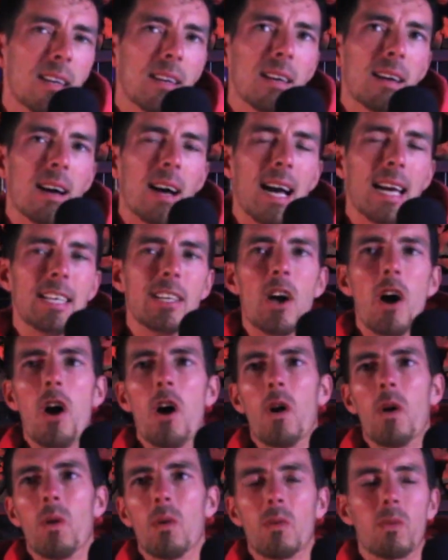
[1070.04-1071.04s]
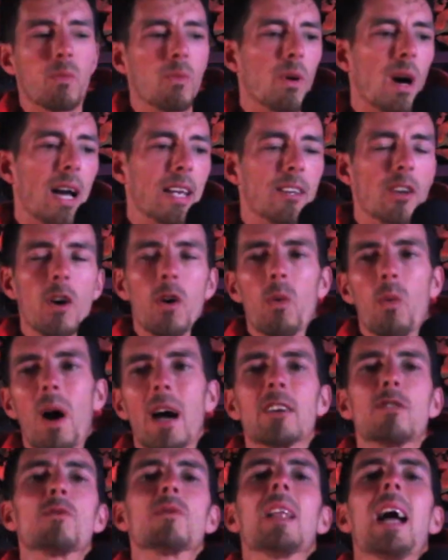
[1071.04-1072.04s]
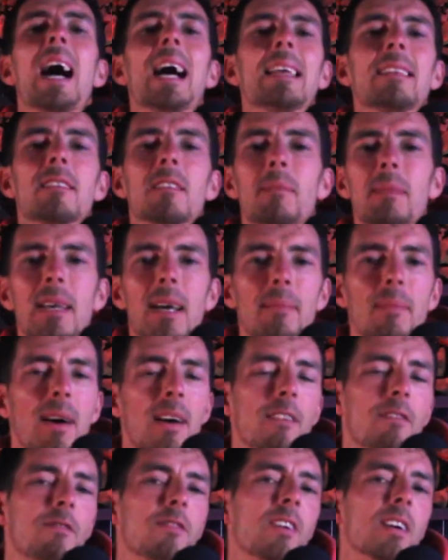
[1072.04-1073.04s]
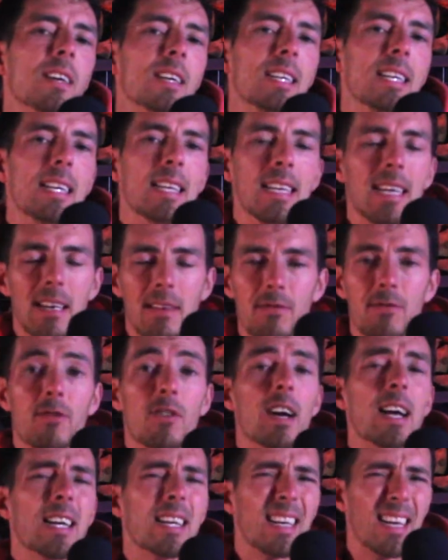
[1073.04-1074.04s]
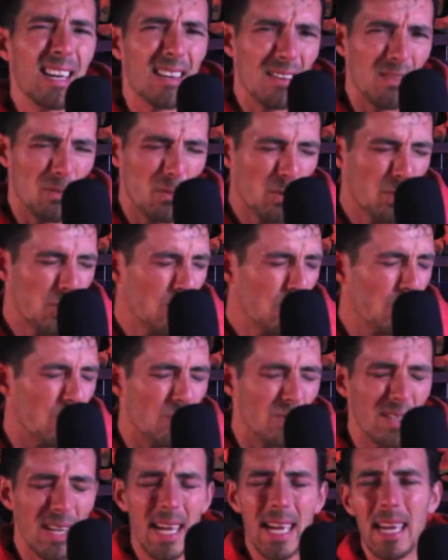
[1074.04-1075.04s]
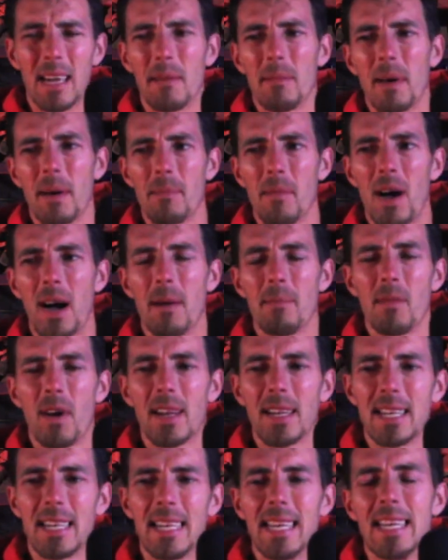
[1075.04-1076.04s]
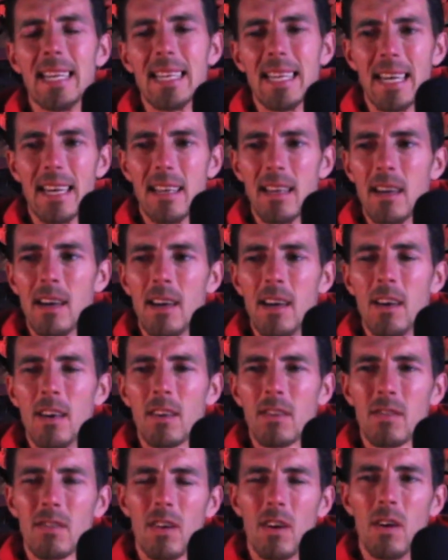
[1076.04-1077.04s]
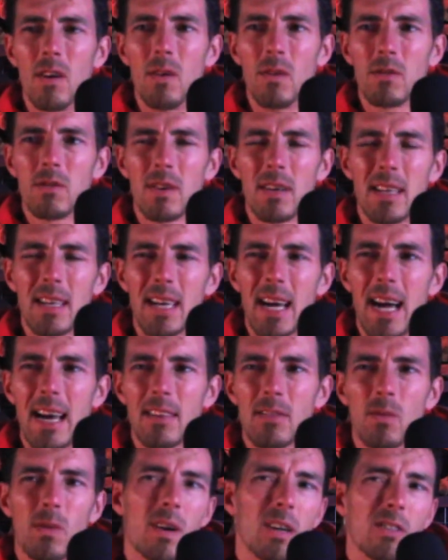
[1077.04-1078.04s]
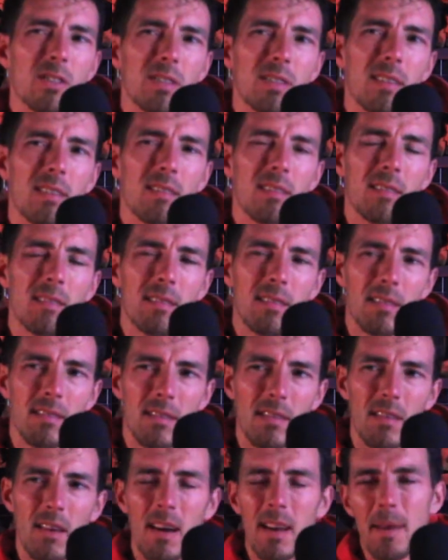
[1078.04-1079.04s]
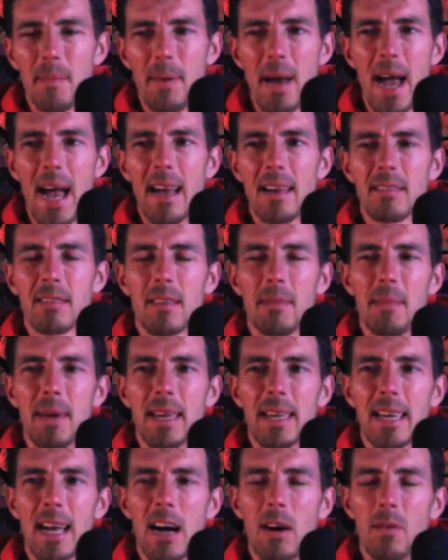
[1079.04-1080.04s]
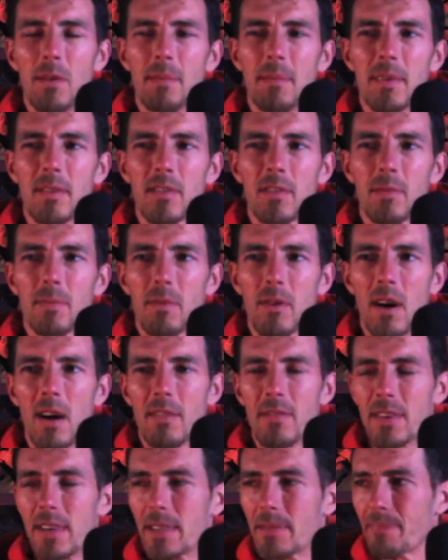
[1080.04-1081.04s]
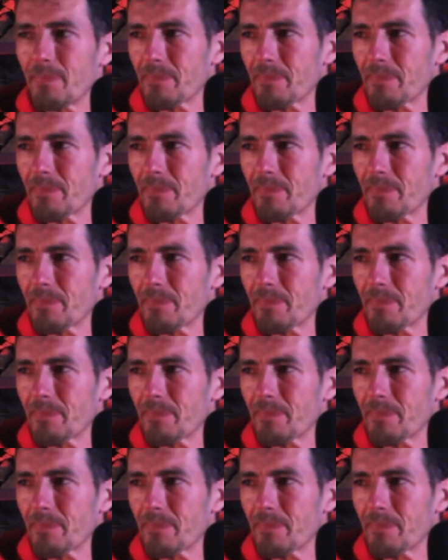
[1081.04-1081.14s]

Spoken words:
I know why you lied to me. I'm not a fucking idiot. Frickin', ooh, damn, I'm not an idiot. So to any guys watching this is not a pass to make out with Mrs. Prophet.